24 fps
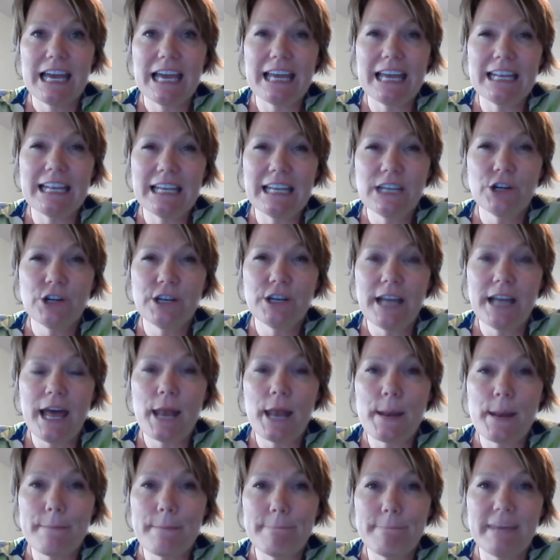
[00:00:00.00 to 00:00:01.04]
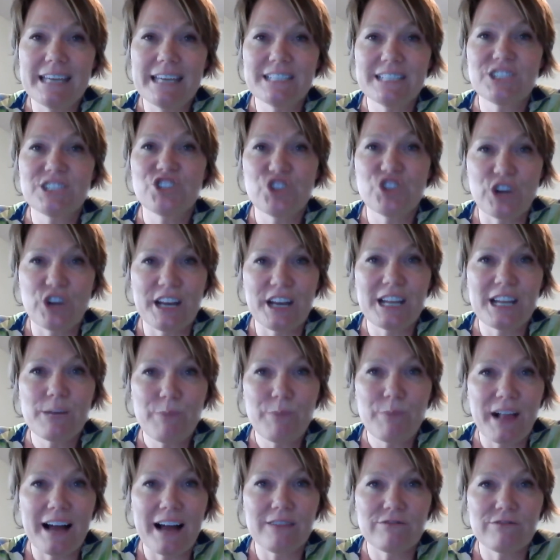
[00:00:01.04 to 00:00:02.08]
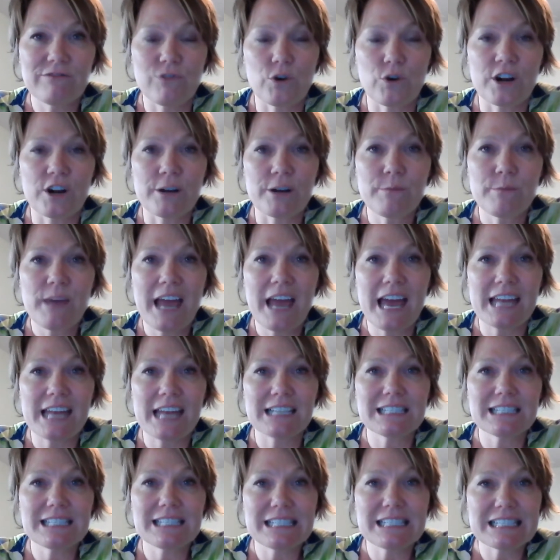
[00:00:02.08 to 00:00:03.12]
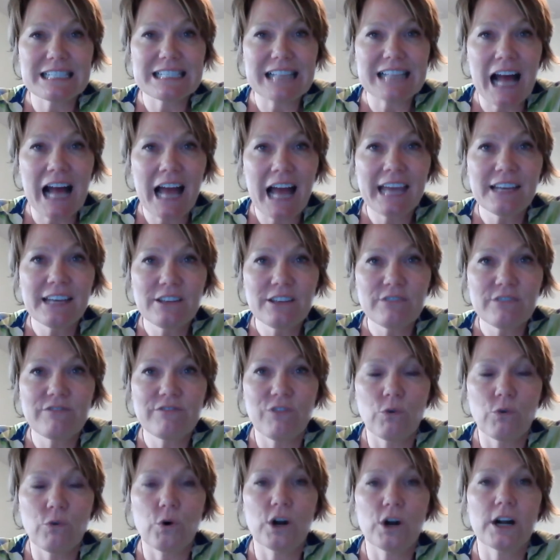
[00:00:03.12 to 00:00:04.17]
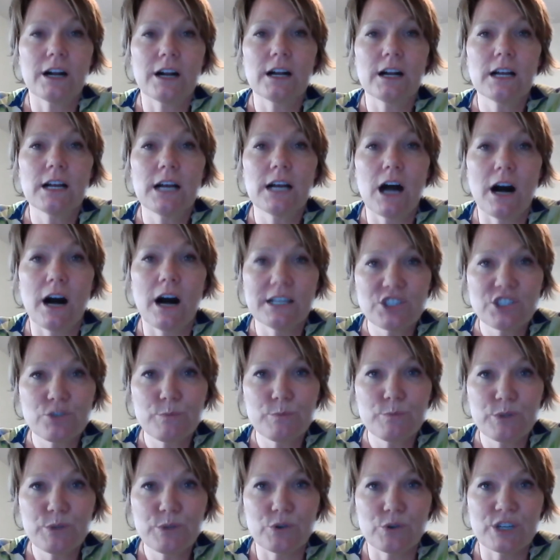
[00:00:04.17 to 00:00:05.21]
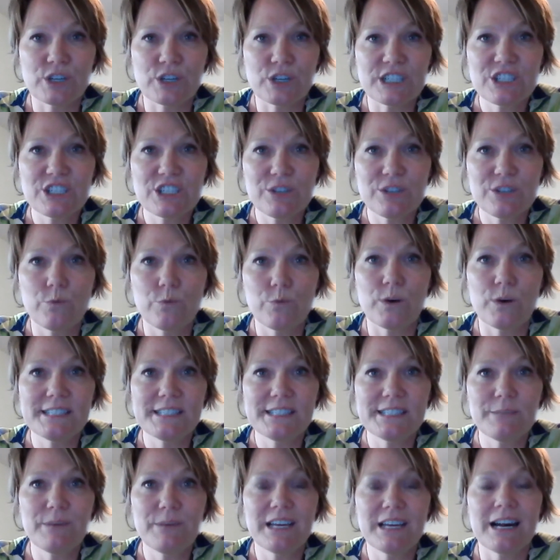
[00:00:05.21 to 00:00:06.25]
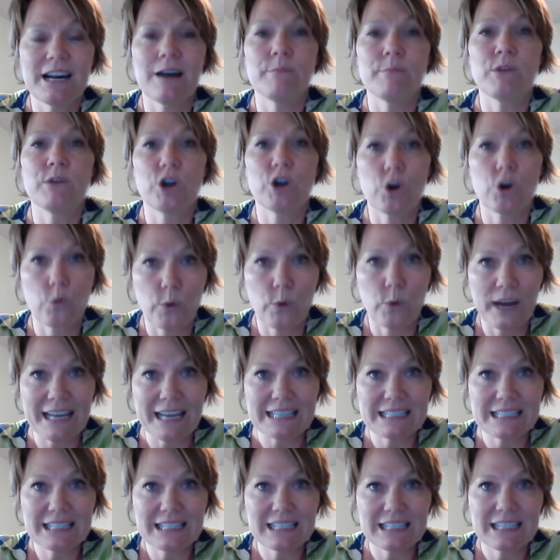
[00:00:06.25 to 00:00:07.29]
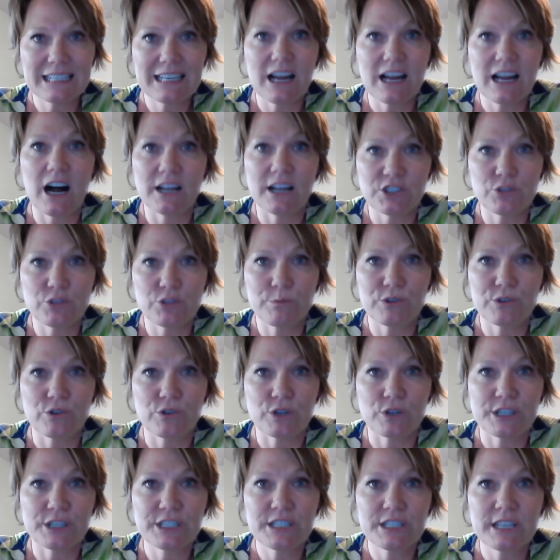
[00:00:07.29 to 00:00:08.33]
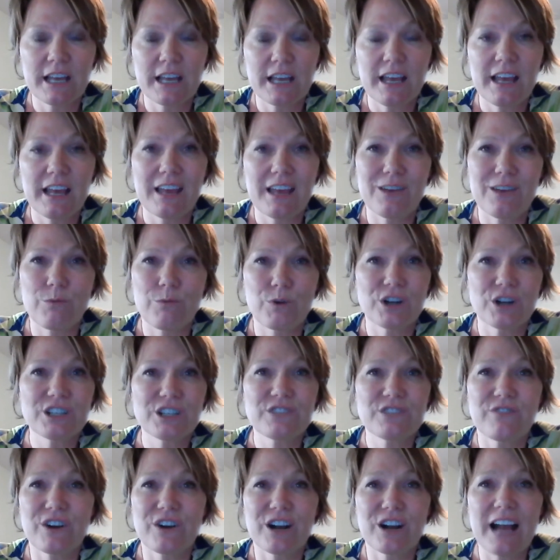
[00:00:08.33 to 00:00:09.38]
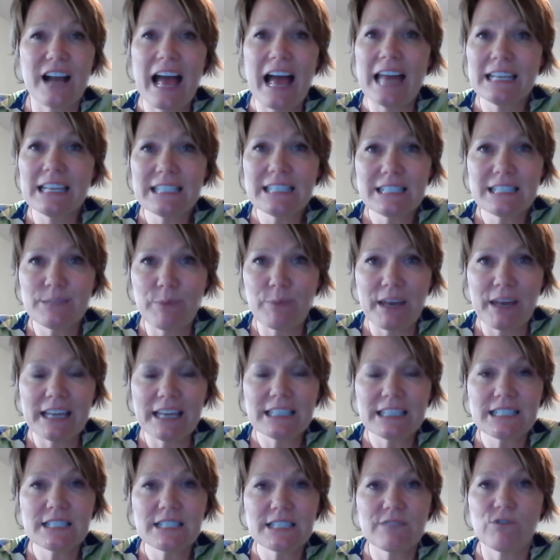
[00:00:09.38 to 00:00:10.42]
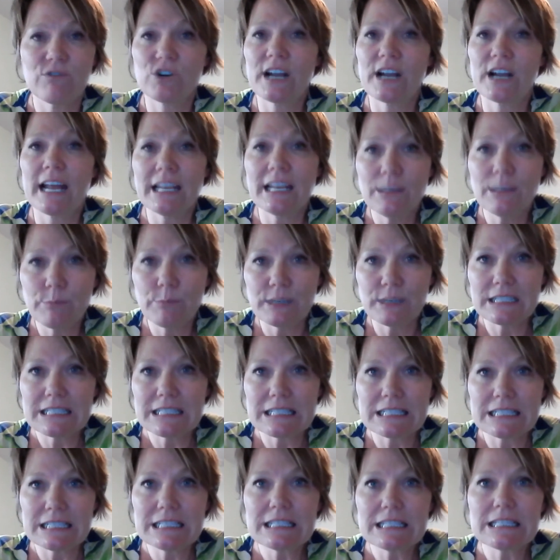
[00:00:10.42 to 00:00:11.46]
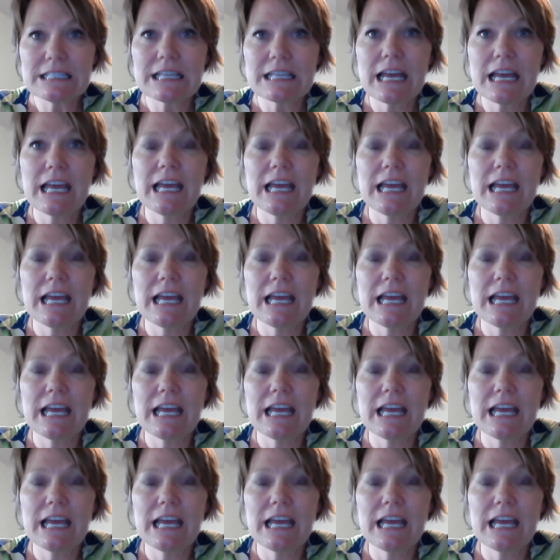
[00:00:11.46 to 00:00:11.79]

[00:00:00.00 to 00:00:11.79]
an internet-based training platform, and it's designed for entrepreneurs who want to become great entrepreneurs. It works for any space, for any business.